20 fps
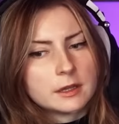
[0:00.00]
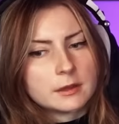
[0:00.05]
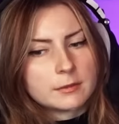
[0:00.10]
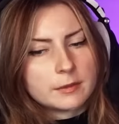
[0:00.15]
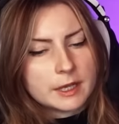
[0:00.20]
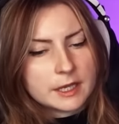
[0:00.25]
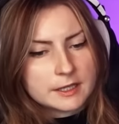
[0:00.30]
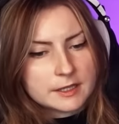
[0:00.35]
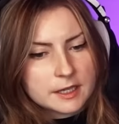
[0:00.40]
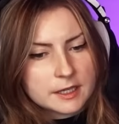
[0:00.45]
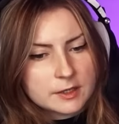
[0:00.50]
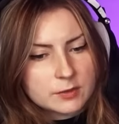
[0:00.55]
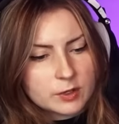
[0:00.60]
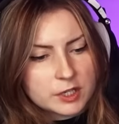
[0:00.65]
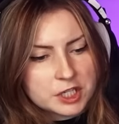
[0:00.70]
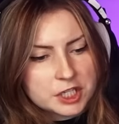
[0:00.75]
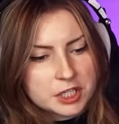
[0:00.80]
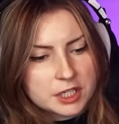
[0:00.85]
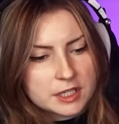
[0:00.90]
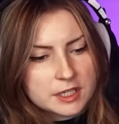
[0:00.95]
Makes sense why
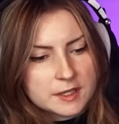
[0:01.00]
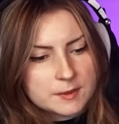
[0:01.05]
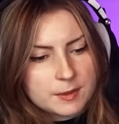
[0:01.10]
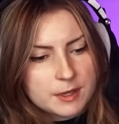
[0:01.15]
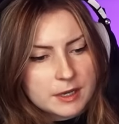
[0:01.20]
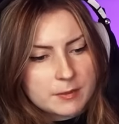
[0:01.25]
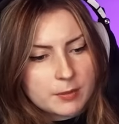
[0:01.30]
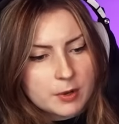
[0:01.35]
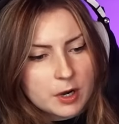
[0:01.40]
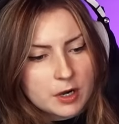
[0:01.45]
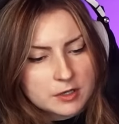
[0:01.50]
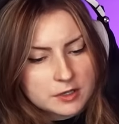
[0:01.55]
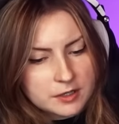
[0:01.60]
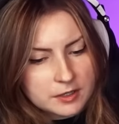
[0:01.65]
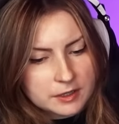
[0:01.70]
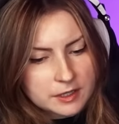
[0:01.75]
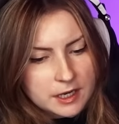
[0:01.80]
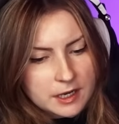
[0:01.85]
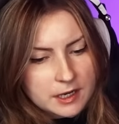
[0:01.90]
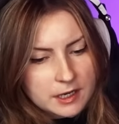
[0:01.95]
she could speak
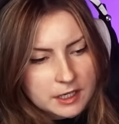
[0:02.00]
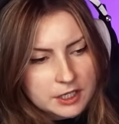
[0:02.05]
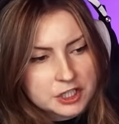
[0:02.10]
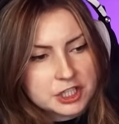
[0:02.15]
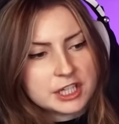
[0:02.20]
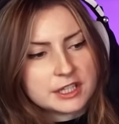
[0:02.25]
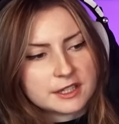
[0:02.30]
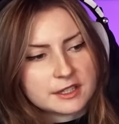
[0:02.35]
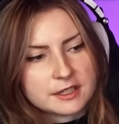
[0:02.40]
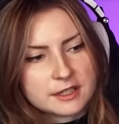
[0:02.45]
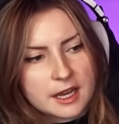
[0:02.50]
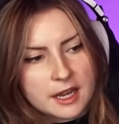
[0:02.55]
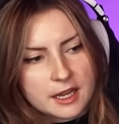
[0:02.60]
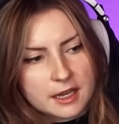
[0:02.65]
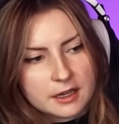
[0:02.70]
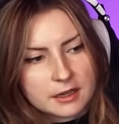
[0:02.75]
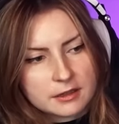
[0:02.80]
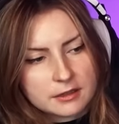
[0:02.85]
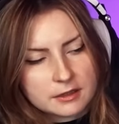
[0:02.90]
parcel tongue, because she's a snake.